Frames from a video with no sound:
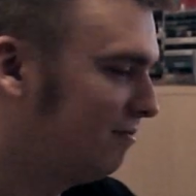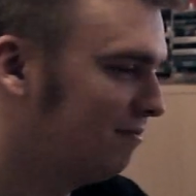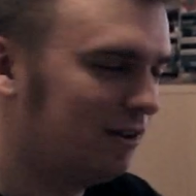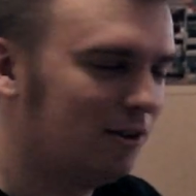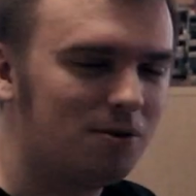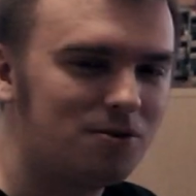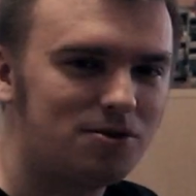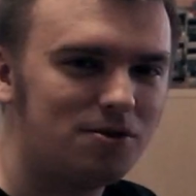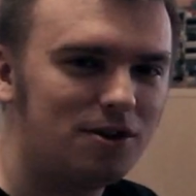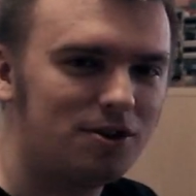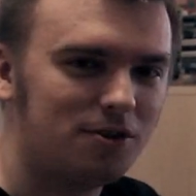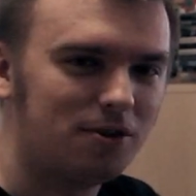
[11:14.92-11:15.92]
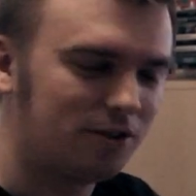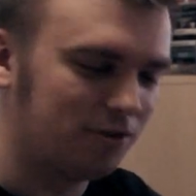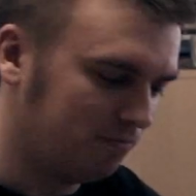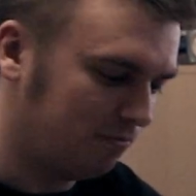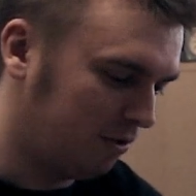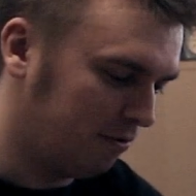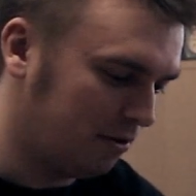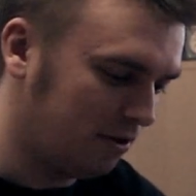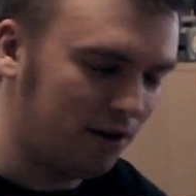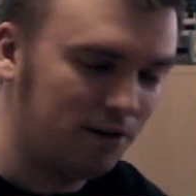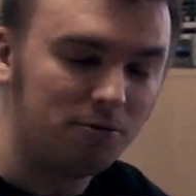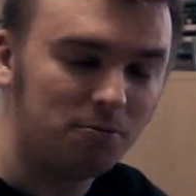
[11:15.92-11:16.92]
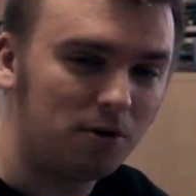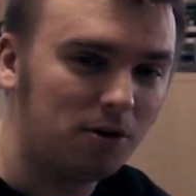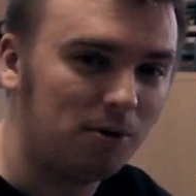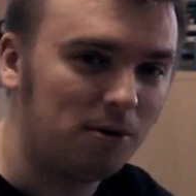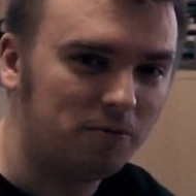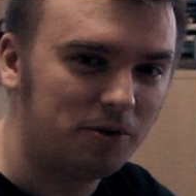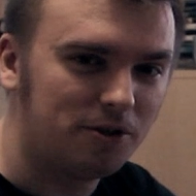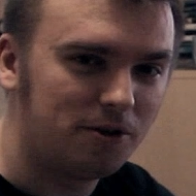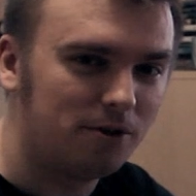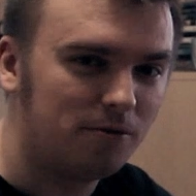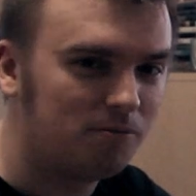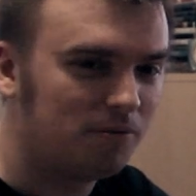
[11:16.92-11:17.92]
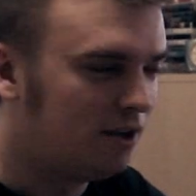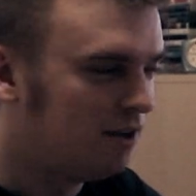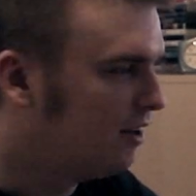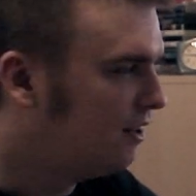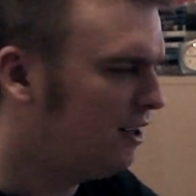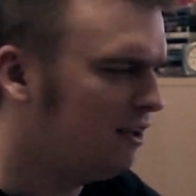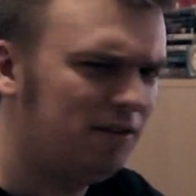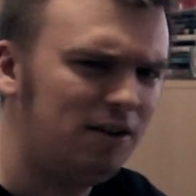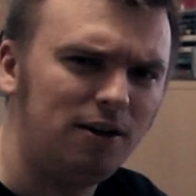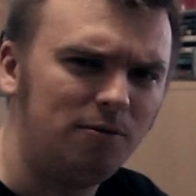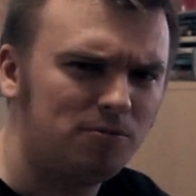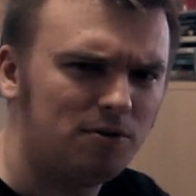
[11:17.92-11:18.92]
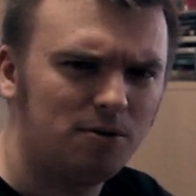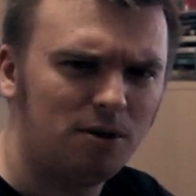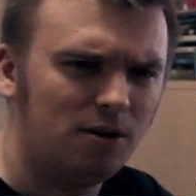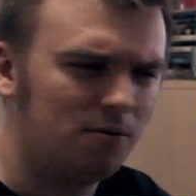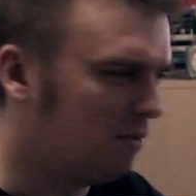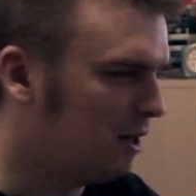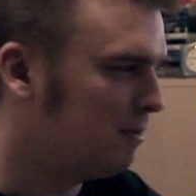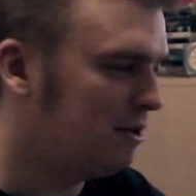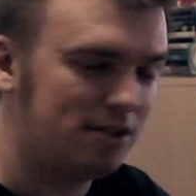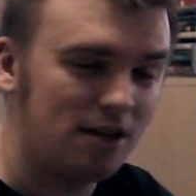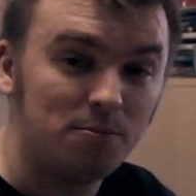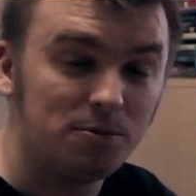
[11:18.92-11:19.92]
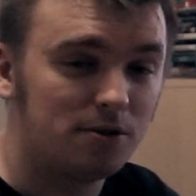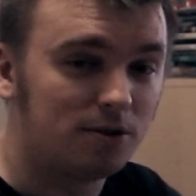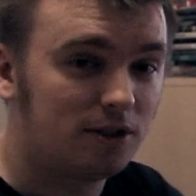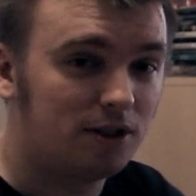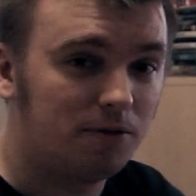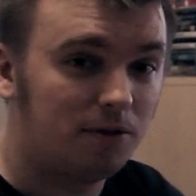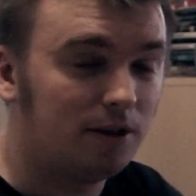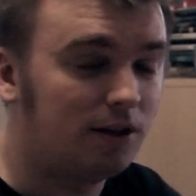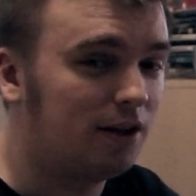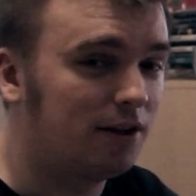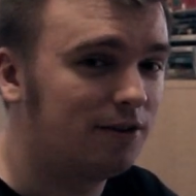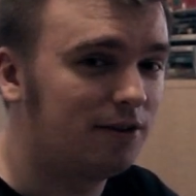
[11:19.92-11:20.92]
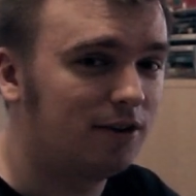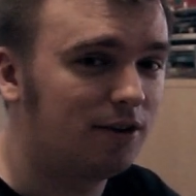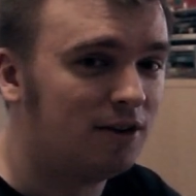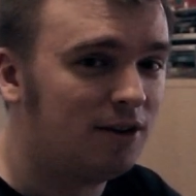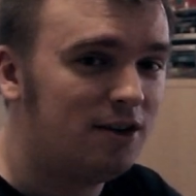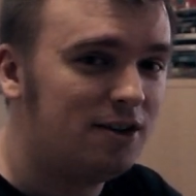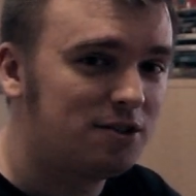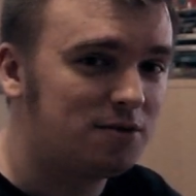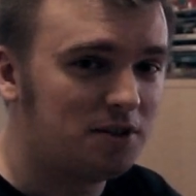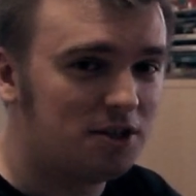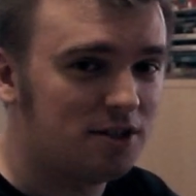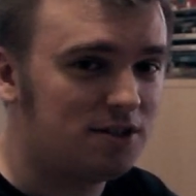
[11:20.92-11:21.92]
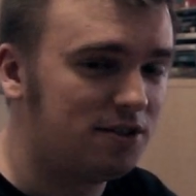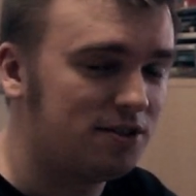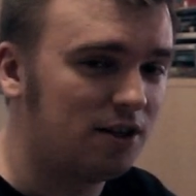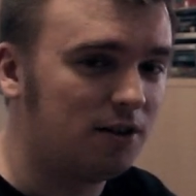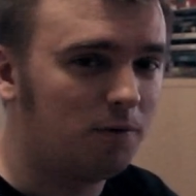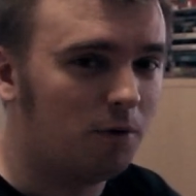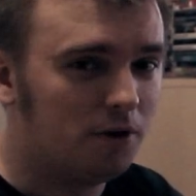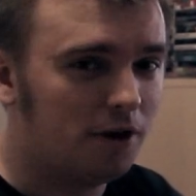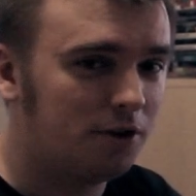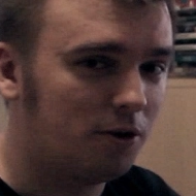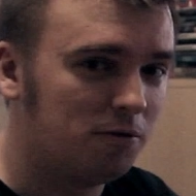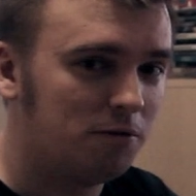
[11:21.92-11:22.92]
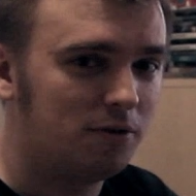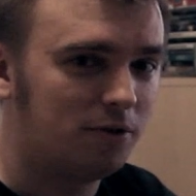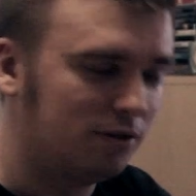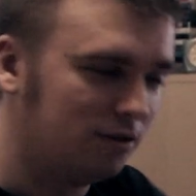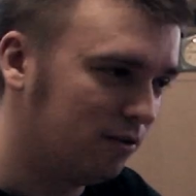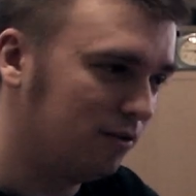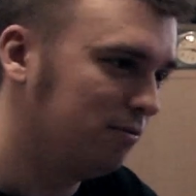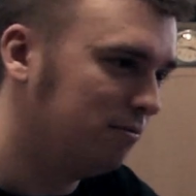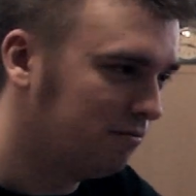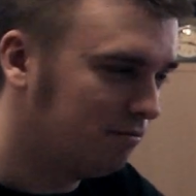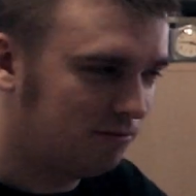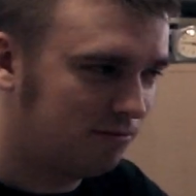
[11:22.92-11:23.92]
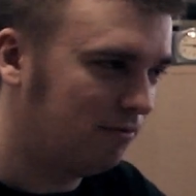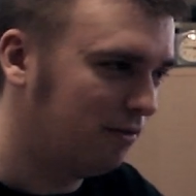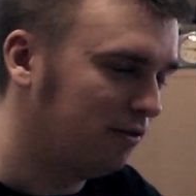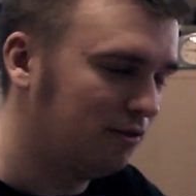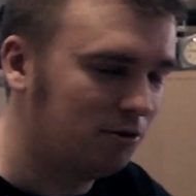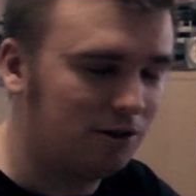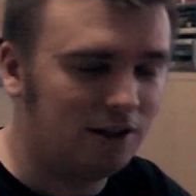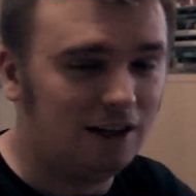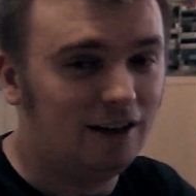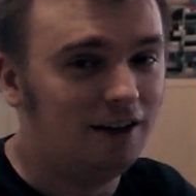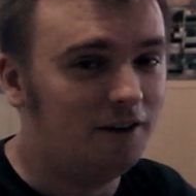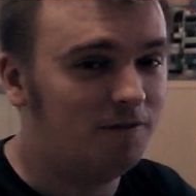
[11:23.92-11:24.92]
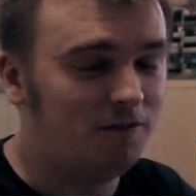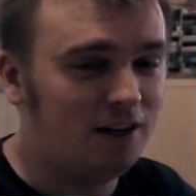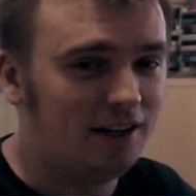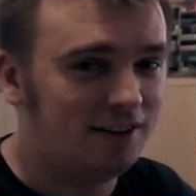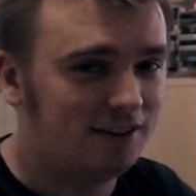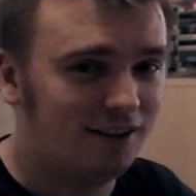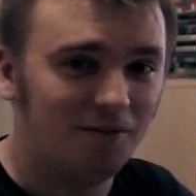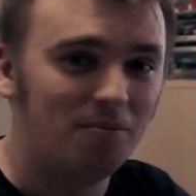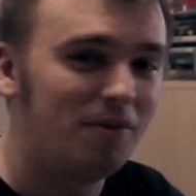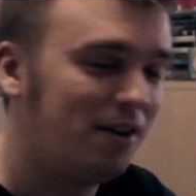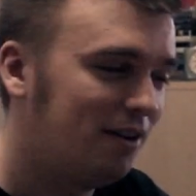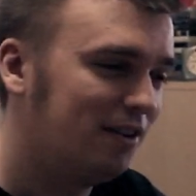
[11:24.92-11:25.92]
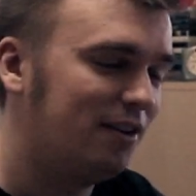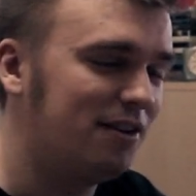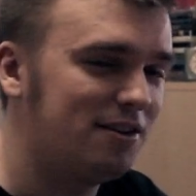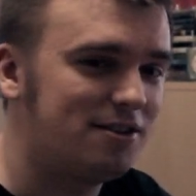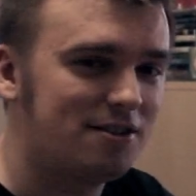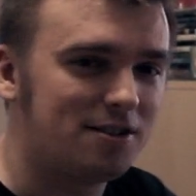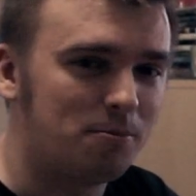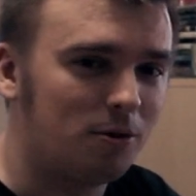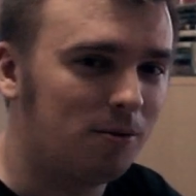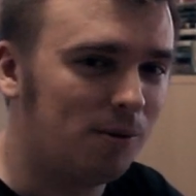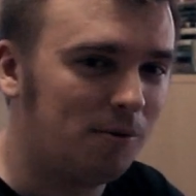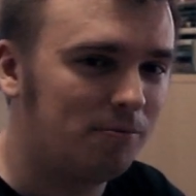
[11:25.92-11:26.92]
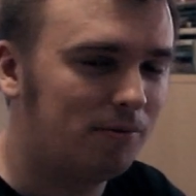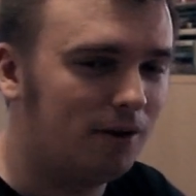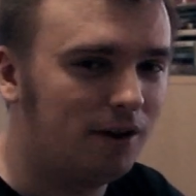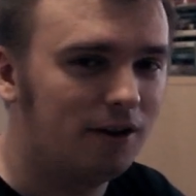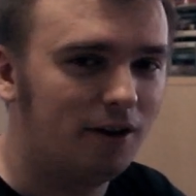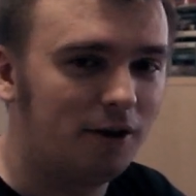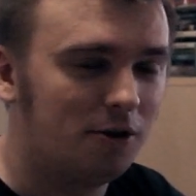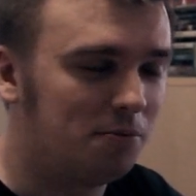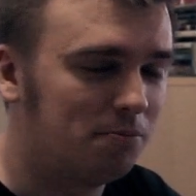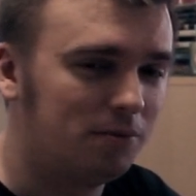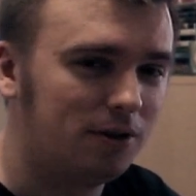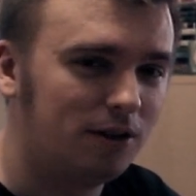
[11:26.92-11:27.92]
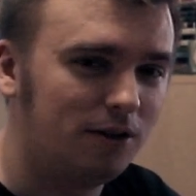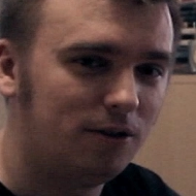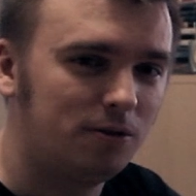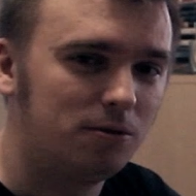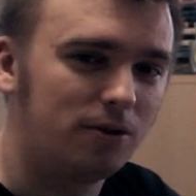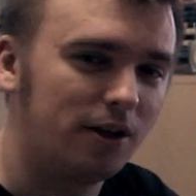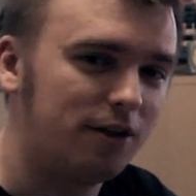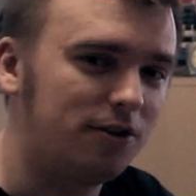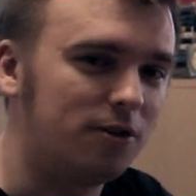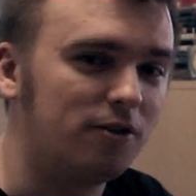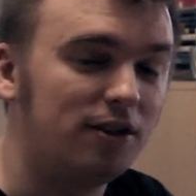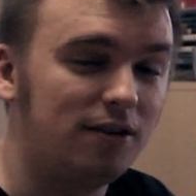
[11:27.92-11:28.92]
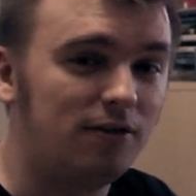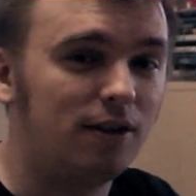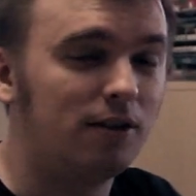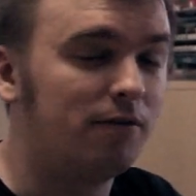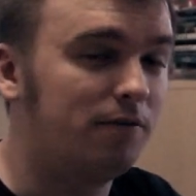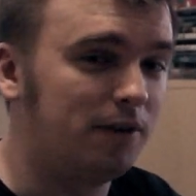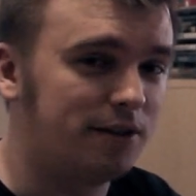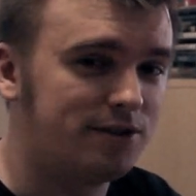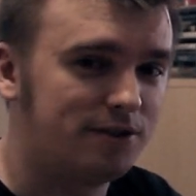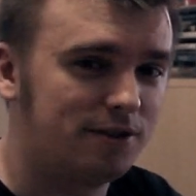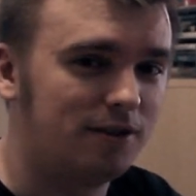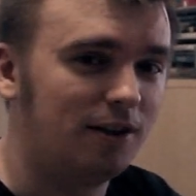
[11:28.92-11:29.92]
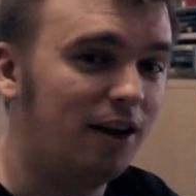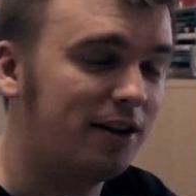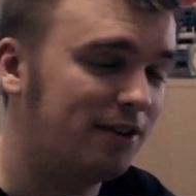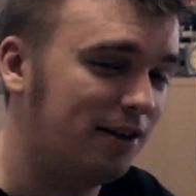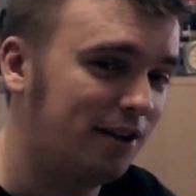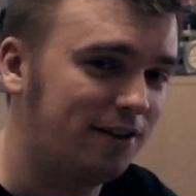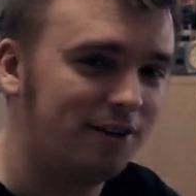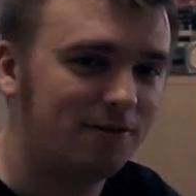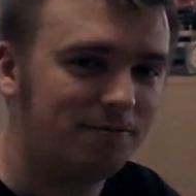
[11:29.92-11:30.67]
long story short, if you have problem with your TV, uh, maybe Samsung TV that uh, switches itself on and off uh, till infinity, then this is the problem and I hope you get your TV fixed like that.